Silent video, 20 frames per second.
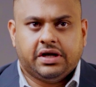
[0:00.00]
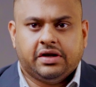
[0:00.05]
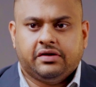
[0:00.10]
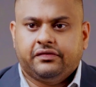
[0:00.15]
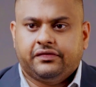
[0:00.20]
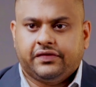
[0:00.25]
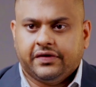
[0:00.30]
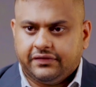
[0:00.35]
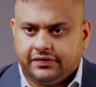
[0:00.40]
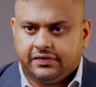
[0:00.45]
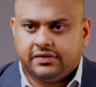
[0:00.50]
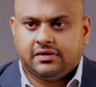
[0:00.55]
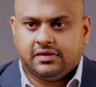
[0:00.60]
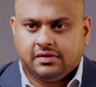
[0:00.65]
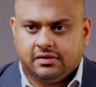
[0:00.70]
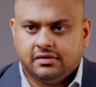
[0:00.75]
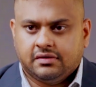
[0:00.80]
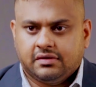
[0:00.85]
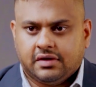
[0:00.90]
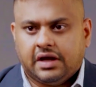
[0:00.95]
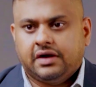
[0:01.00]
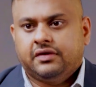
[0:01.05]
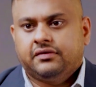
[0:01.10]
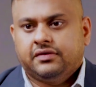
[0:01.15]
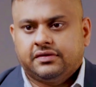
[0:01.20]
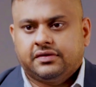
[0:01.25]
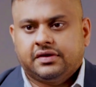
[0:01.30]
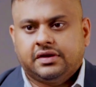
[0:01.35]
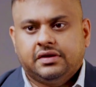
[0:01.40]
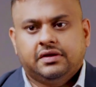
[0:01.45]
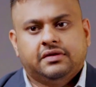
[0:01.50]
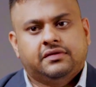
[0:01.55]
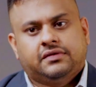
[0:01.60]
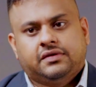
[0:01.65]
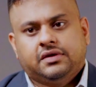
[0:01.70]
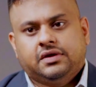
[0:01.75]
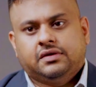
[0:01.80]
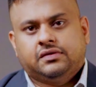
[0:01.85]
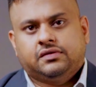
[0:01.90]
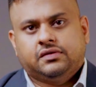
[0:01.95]
our 5th anniversary this
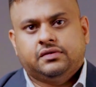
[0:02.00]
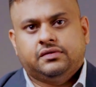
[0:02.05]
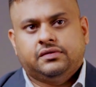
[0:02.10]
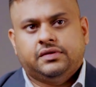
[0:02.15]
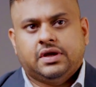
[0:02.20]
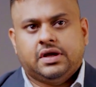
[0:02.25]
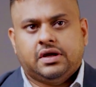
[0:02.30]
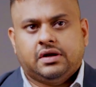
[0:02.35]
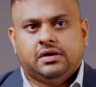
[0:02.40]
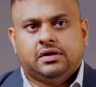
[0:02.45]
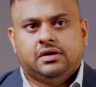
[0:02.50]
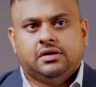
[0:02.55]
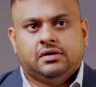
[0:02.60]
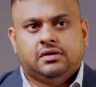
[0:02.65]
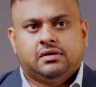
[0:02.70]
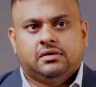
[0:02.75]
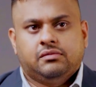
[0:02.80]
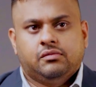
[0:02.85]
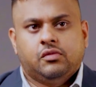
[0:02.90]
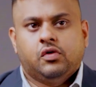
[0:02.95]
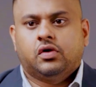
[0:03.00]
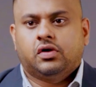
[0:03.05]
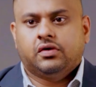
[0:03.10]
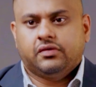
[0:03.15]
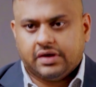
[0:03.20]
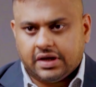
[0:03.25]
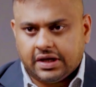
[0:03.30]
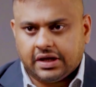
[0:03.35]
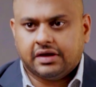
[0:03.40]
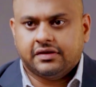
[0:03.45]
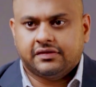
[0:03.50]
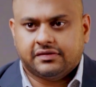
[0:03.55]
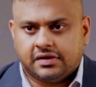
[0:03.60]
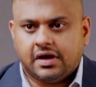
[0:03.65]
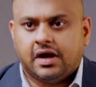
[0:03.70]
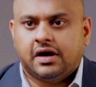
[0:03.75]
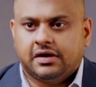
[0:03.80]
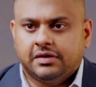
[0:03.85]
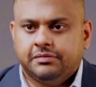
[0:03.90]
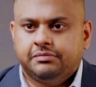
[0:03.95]
year, so we are more or like a
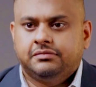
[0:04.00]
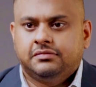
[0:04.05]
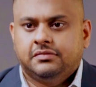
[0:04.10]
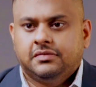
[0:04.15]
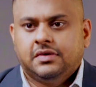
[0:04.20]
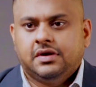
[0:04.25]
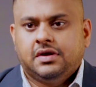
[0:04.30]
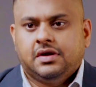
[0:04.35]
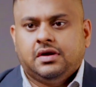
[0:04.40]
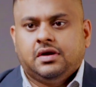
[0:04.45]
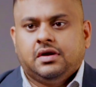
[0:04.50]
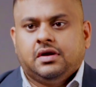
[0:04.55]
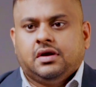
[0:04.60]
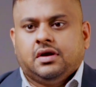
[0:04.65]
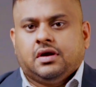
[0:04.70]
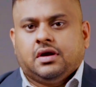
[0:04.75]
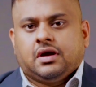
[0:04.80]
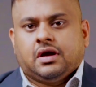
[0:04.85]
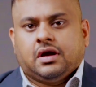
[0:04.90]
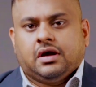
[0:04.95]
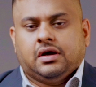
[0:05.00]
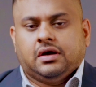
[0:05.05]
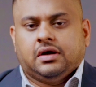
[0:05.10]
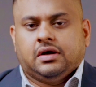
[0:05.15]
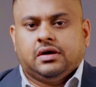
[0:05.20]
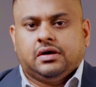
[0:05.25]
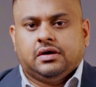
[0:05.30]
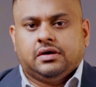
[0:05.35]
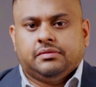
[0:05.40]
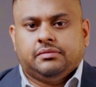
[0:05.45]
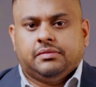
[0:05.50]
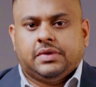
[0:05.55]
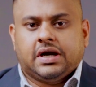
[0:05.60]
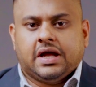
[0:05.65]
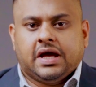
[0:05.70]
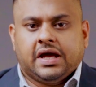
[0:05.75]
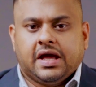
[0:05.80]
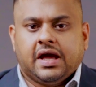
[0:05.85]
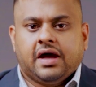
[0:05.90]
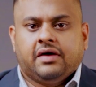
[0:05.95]
startup. But
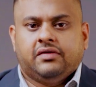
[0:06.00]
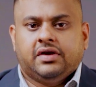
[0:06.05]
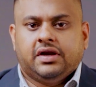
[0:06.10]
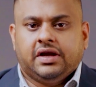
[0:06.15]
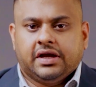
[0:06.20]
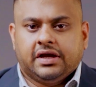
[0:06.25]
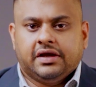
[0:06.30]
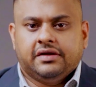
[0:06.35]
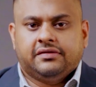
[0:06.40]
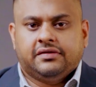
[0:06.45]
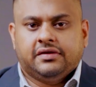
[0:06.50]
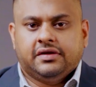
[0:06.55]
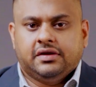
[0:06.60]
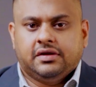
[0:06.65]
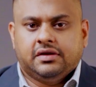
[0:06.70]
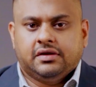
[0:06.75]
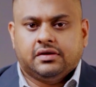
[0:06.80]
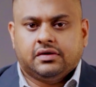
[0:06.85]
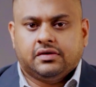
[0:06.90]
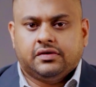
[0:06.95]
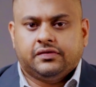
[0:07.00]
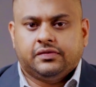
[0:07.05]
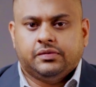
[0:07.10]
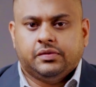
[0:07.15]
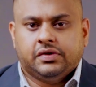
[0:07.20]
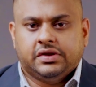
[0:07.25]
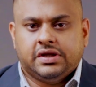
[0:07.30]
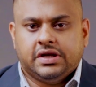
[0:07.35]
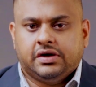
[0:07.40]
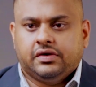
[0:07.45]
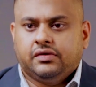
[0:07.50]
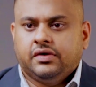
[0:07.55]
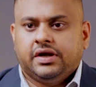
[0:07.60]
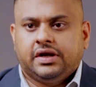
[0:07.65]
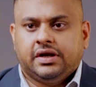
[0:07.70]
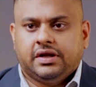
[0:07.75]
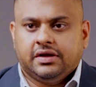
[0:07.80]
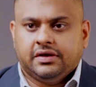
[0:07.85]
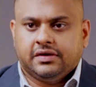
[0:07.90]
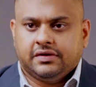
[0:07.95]
I have a legacy of more than
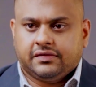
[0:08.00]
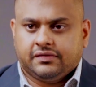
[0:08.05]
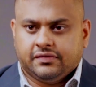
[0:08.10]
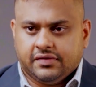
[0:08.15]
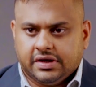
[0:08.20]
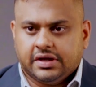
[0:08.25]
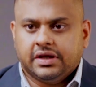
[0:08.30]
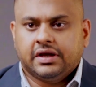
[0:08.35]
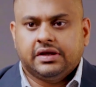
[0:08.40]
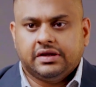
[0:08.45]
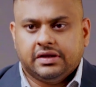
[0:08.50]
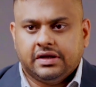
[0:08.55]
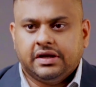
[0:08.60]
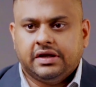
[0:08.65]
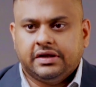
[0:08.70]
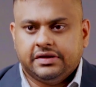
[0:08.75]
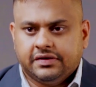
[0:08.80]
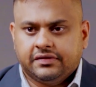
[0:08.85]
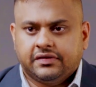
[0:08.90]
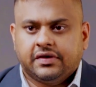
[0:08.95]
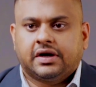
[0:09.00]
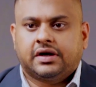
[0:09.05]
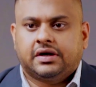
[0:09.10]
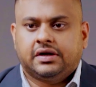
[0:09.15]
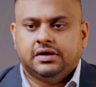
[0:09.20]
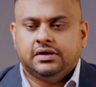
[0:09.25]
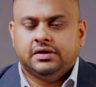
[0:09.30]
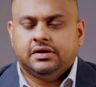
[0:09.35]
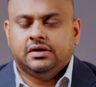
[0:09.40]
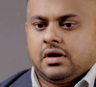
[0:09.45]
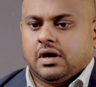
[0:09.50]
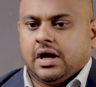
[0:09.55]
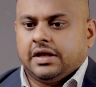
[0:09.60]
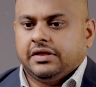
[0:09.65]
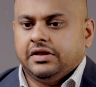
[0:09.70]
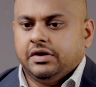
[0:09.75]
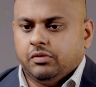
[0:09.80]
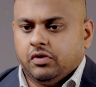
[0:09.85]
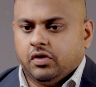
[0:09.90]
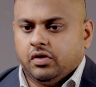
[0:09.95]
20 years working in the energy sector.
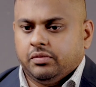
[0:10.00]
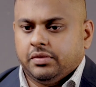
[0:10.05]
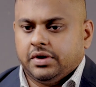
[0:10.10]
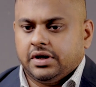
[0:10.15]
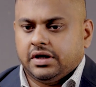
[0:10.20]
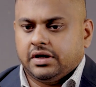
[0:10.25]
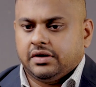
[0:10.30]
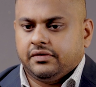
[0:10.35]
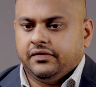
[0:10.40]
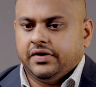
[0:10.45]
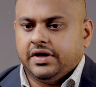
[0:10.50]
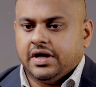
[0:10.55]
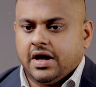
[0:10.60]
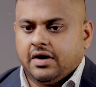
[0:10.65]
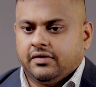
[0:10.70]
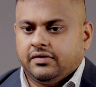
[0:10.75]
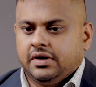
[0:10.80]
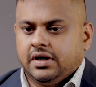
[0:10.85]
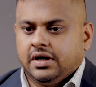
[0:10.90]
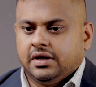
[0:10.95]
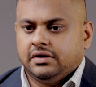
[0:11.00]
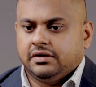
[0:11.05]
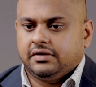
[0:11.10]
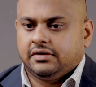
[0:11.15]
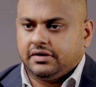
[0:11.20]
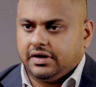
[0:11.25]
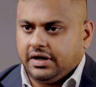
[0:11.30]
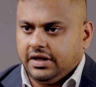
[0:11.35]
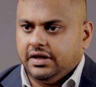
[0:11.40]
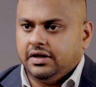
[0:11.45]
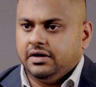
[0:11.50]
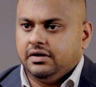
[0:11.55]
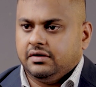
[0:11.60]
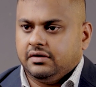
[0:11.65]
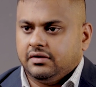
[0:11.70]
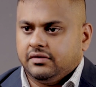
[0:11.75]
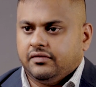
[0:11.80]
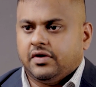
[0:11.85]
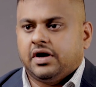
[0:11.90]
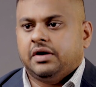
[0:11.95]
At the moment, we have done 3
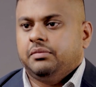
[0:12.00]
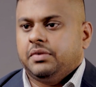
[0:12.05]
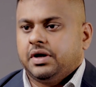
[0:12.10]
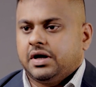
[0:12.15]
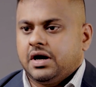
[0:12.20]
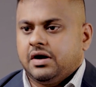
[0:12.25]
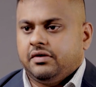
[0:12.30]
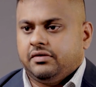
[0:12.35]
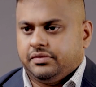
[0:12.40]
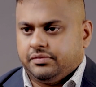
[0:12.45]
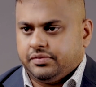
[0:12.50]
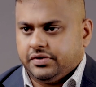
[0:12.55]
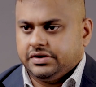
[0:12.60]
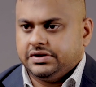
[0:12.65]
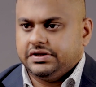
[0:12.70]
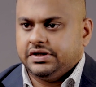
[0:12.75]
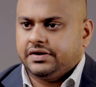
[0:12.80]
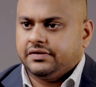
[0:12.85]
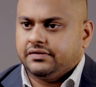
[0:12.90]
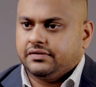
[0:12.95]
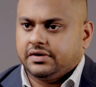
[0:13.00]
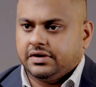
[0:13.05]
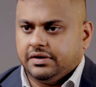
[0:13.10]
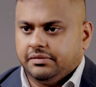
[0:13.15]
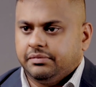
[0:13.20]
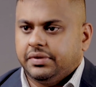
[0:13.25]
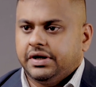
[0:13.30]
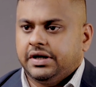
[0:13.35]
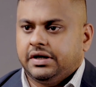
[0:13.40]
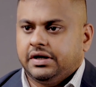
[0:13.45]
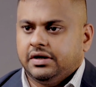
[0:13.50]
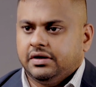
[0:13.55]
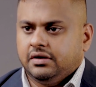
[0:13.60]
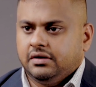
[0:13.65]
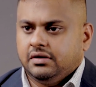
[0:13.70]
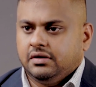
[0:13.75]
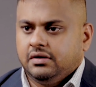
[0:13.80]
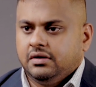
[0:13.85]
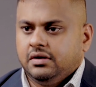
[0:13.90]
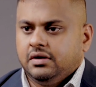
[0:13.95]
1 megawatt projects completed.
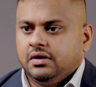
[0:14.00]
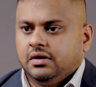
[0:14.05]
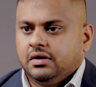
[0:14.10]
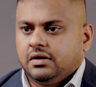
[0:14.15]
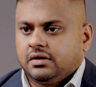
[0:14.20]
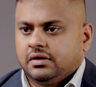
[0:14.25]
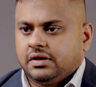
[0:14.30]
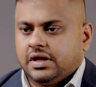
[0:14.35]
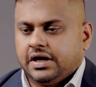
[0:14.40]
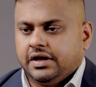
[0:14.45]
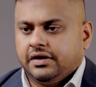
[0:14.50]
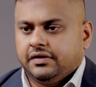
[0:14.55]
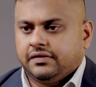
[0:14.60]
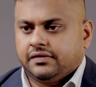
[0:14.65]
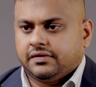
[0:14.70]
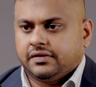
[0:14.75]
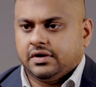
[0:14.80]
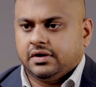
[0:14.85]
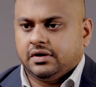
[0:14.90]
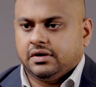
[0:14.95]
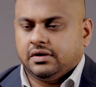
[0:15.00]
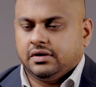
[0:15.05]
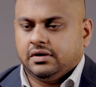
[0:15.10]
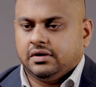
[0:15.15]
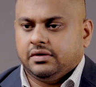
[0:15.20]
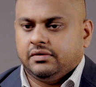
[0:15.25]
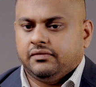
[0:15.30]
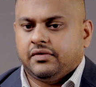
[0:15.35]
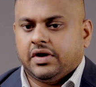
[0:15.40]
That is, 1